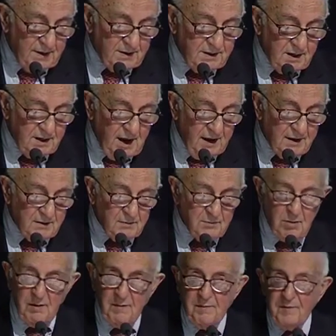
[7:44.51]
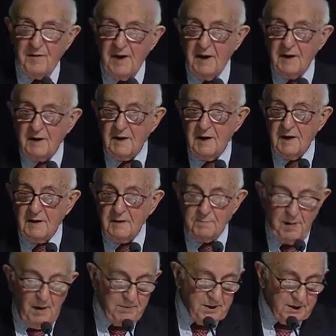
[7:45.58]
the right to a fair
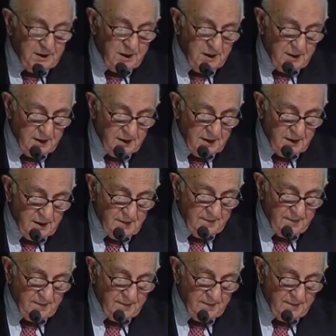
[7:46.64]
and public hearing,